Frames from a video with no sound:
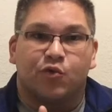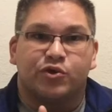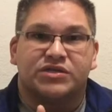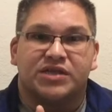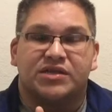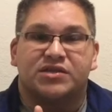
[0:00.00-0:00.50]

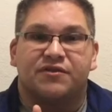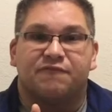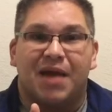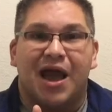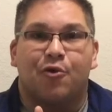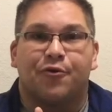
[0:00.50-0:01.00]

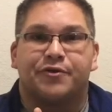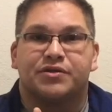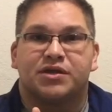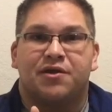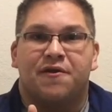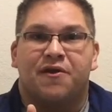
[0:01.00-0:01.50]
Force-sensitive
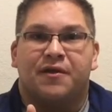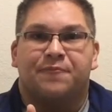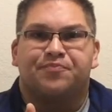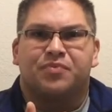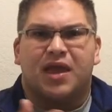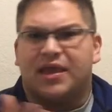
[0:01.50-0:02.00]
powers.
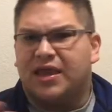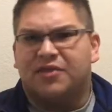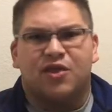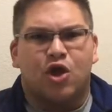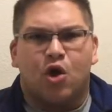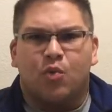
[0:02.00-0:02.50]
And
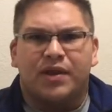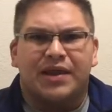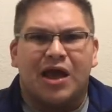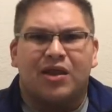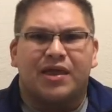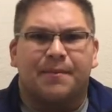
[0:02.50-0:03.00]
yet they all
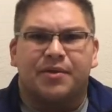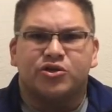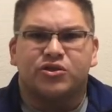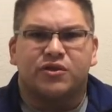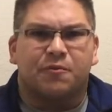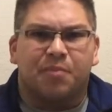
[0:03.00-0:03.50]
went out like a
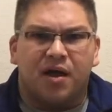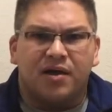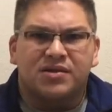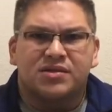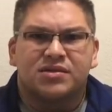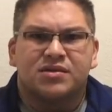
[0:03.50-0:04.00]
bunch of little
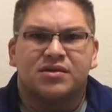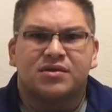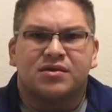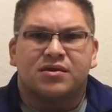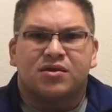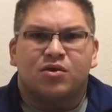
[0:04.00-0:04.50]
punks
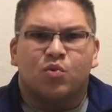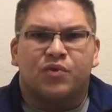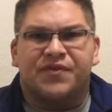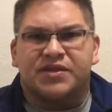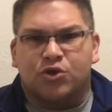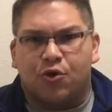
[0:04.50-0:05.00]

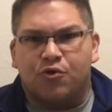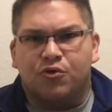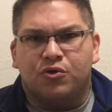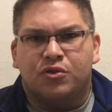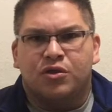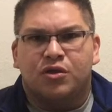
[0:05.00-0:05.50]
with this
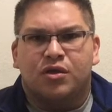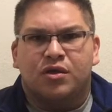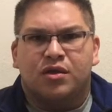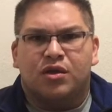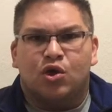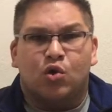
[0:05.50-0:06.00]
girl
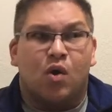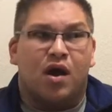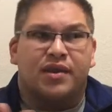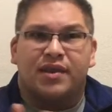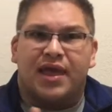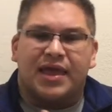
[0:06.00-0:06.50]
who,
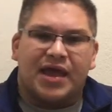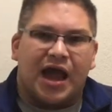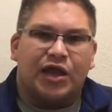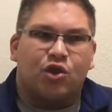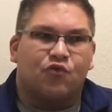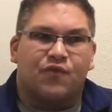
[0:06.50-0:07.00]
unlike
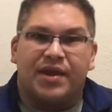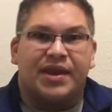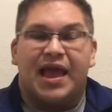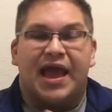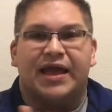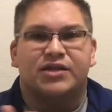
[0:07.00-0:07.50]
Kylo Ren,
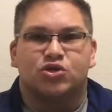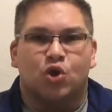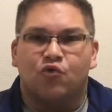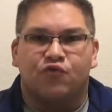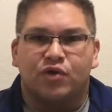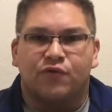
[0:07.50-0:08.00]
has
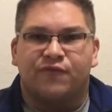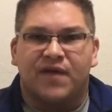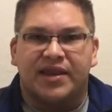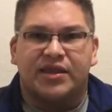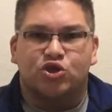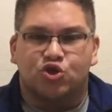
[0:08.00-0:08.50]
no real
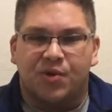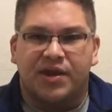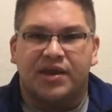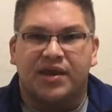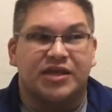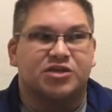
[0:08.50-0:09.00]
fighting
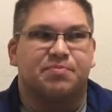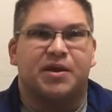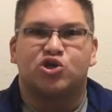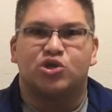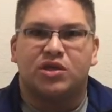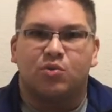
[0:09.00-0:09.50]
training,
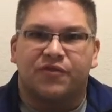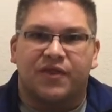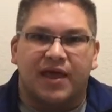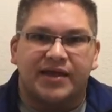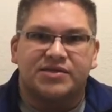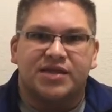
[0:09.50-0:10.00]
especially with
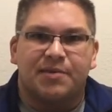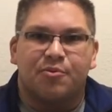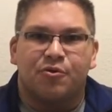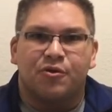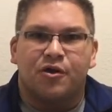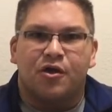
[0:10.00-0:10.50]
a
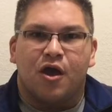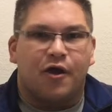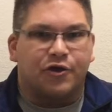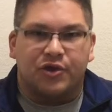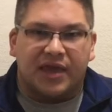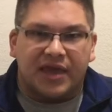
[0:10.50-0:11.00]
lightsaber?
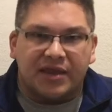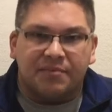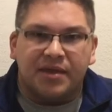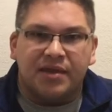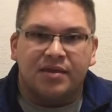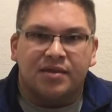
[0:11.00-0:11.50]
Are you
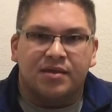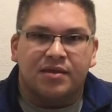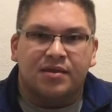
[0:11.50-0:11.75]
kidding me?